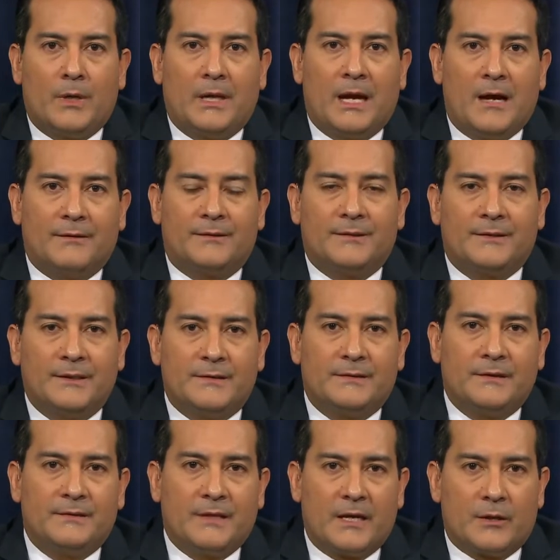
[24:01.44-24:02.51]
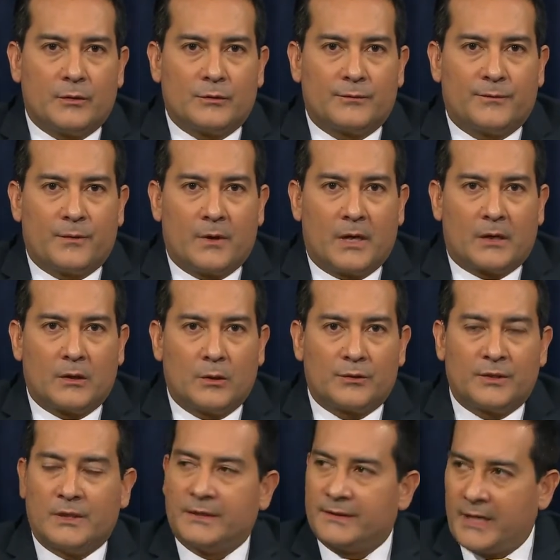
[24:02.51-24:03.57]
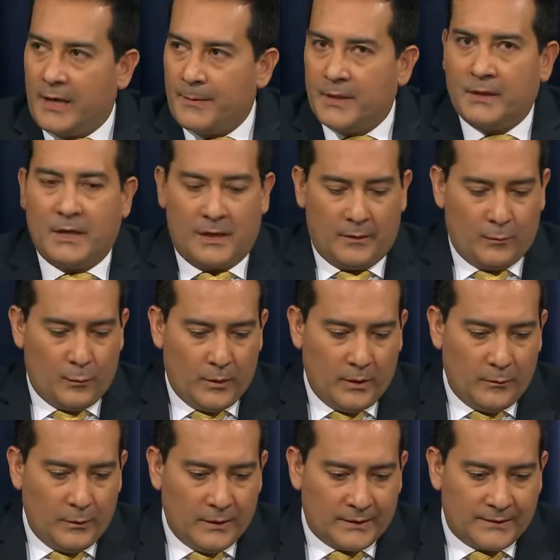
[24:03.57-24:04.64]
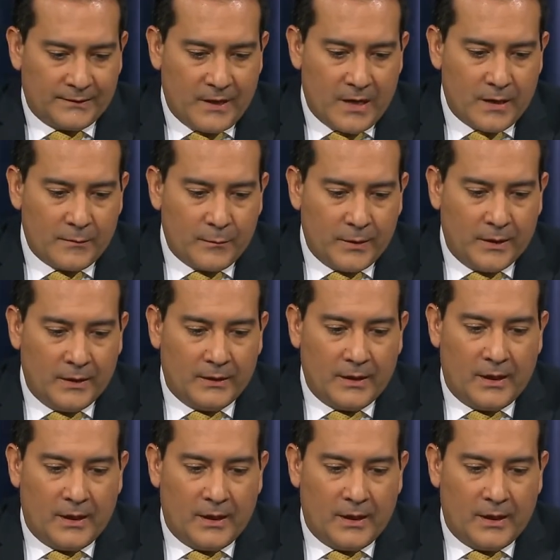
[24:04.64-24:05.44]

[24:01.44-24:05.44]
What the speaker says: have 60 seconds for a closing statement, and we will start with